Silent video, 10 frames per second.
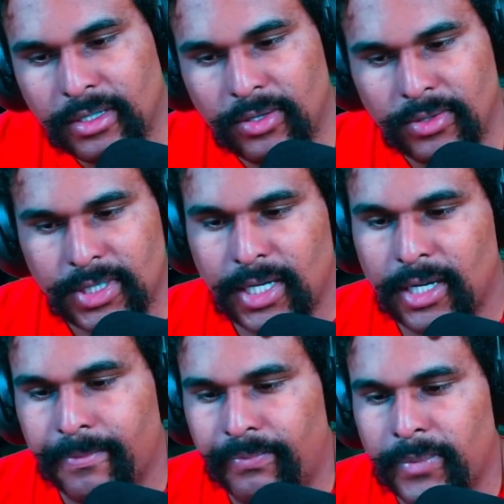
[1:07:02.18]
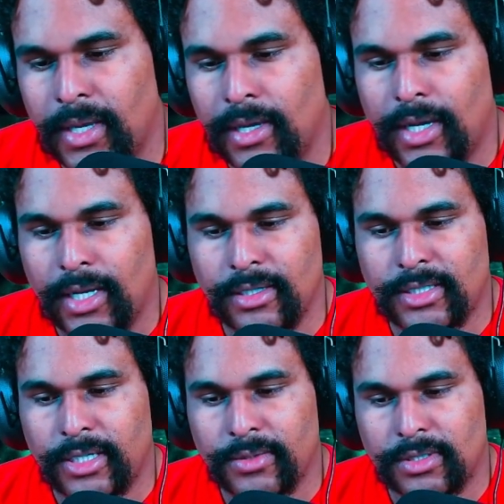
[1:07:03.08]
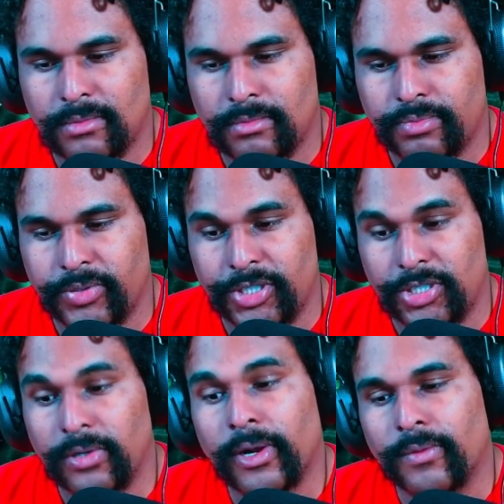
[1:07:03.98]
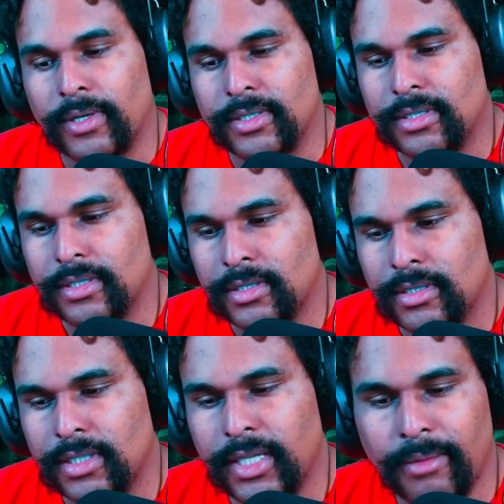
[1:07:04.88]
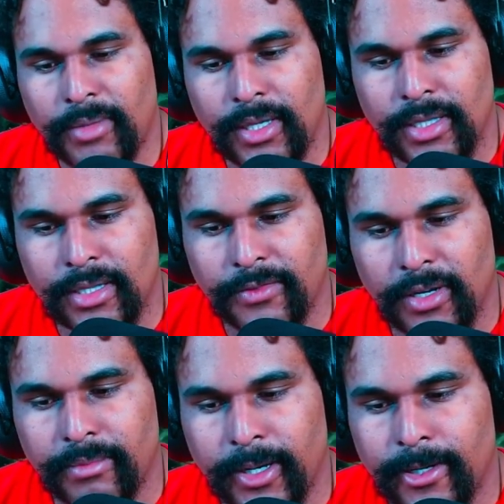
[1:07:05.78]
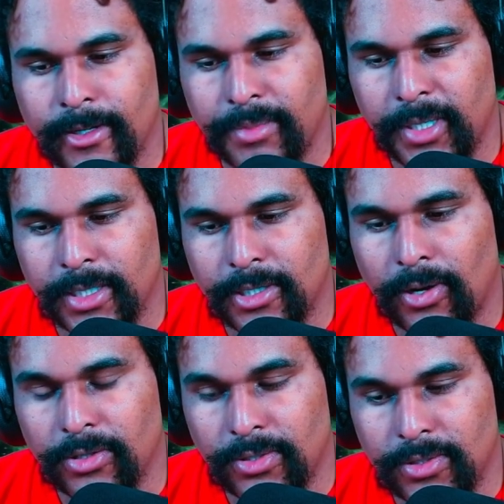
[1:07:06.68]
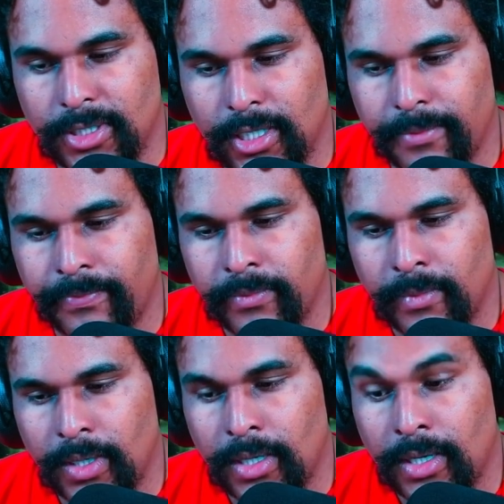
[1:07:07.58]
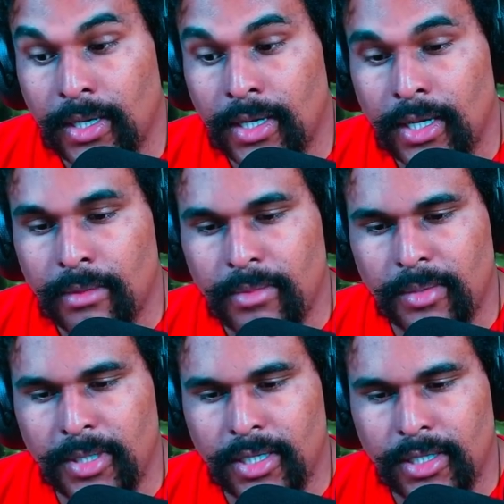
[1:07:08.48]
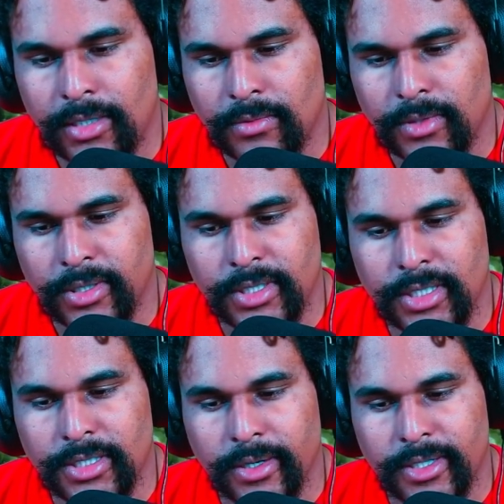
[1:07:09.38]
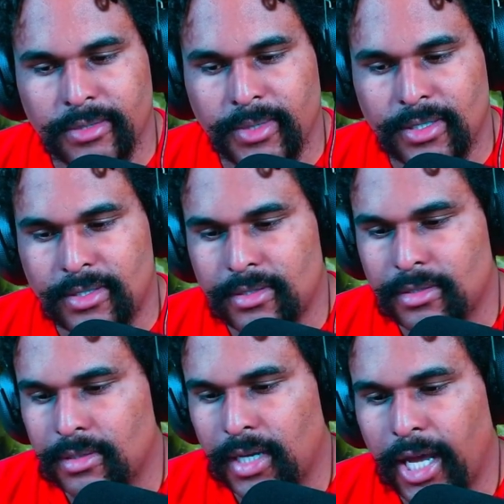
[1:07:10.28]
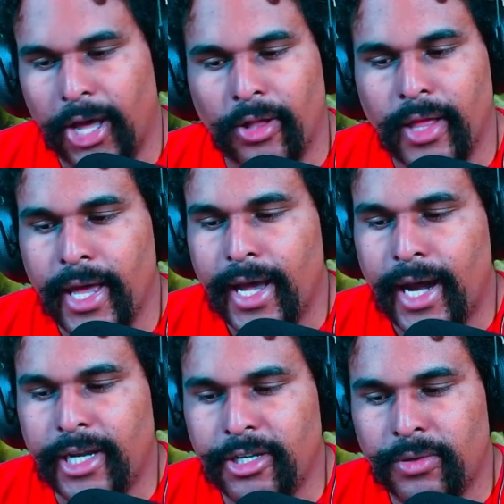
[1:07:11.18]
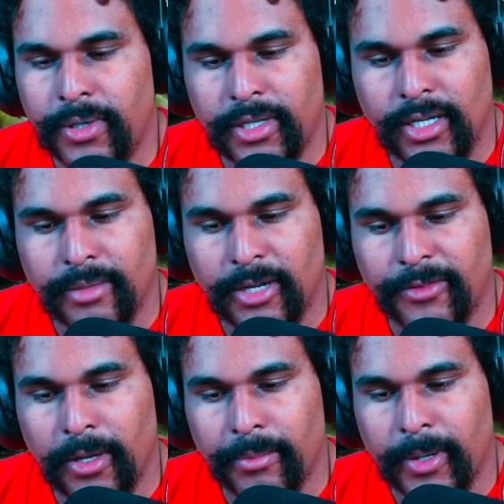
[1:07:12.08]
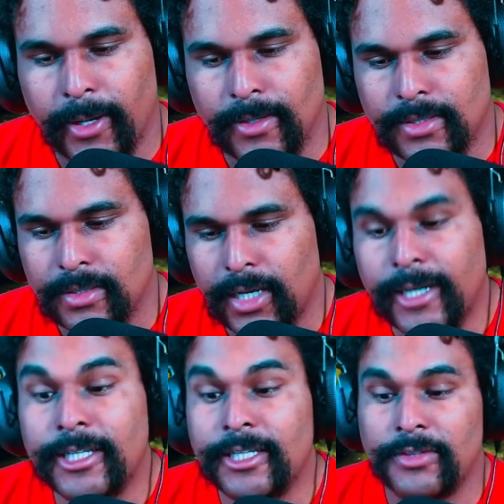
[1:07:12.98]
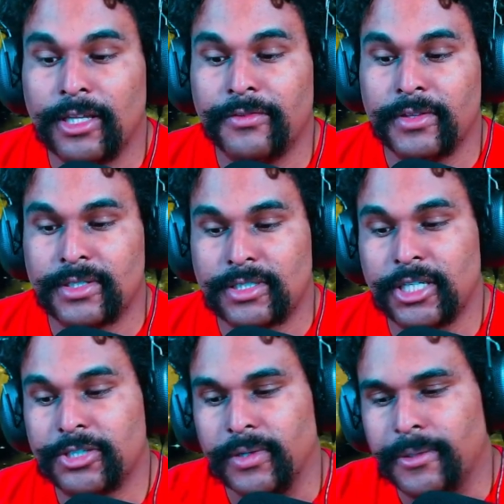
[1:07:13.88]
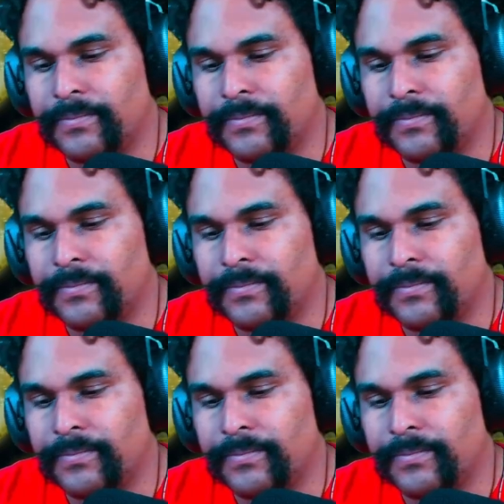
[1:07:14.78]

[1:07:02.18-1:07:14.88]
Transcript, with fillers: the whole time. At least I was pretty sure I was. Did that mean that the vampire had been in the car the whole time? Maybe they really did turn into mists. Hell, I didn't know anything about vampires. I didn't even live in this century.